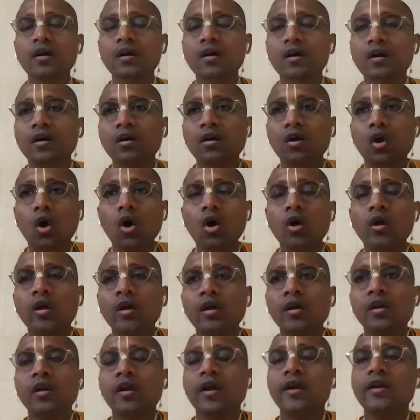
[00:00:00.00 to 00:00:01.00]

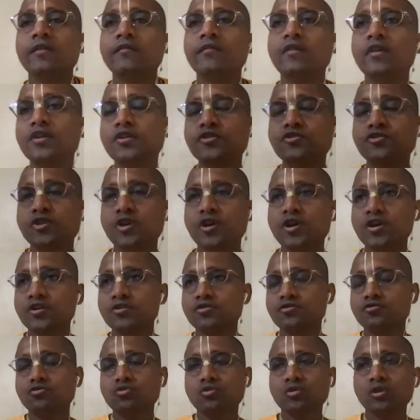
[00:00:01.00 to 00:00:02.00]
loyal and very
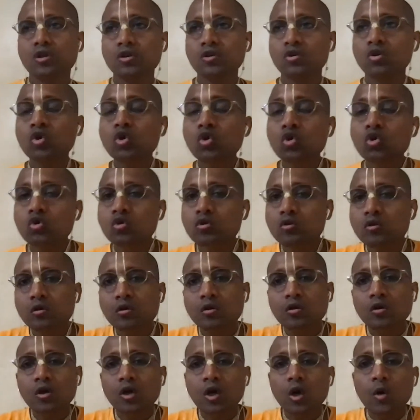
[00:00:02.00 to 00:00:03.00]
chaste to the guru,
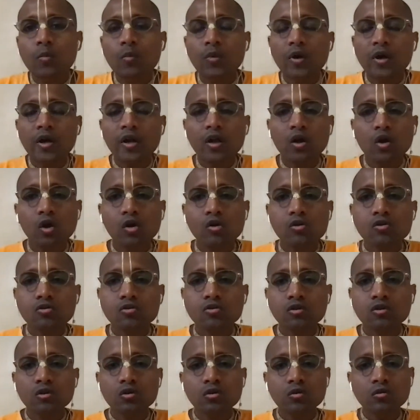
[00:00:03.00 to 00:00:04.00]
but he
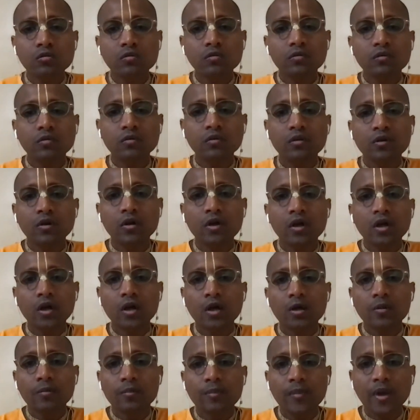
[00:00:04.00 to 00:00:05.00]
also
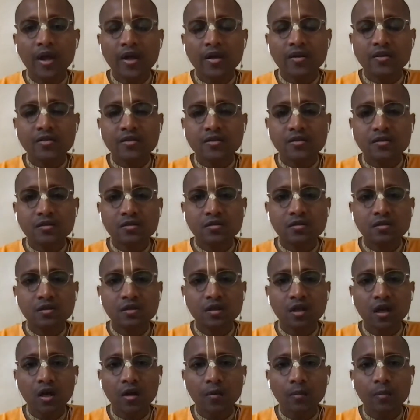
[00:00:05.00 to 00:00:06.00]
makes
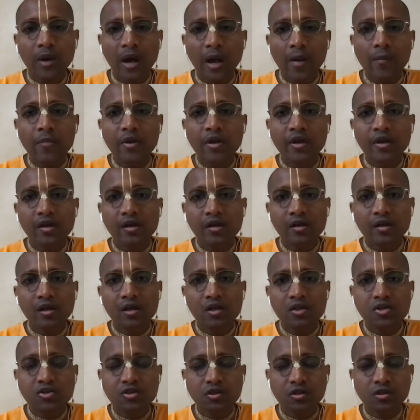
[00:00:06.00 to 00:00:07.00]
Brahminical
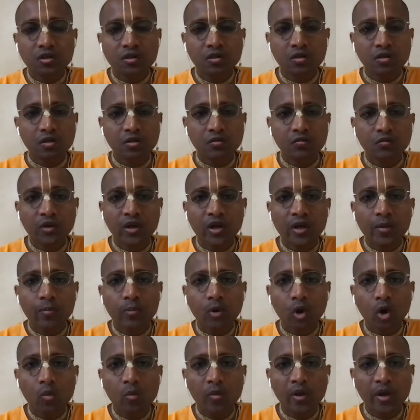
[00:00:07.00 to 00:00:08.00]
culture very
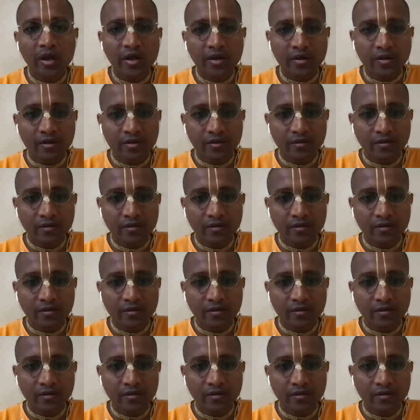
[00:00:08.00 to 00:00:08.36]
prominent.